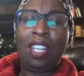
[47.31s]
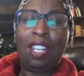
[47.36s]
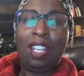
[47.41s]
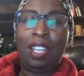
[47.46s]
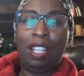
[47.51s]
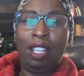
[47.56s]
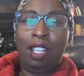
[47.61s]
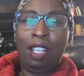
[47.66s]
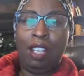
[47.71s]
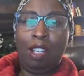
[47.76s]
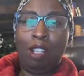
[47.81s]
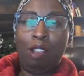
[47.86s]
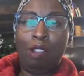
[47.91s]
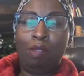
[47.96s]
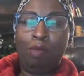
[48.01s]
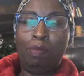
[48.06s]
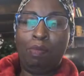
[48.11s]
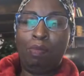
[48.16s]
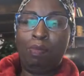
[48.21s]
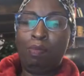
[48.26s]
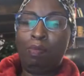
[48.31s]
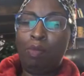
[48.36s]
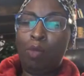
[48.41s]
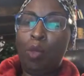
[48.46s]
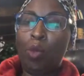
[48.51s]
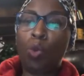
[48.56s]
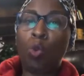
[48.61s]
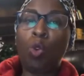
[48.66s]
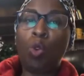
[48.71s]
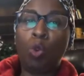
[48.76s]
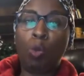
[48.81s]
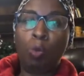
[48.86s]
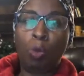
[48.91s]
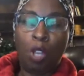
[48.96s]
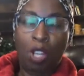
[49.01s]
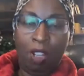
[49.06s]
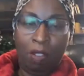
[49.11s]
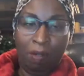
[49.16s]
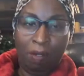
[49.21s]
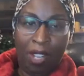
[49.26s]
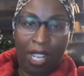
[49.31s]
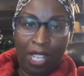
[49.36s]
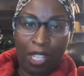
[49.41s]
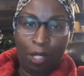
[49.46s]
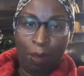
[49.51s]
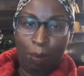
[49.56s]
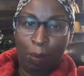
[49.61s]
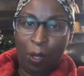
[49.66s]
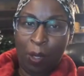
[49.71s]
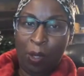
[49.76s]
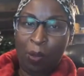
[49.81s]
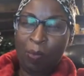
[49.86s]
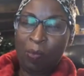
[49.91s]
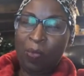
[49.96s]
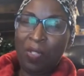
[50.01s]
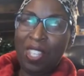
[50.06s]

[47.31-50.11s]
group on Facebook.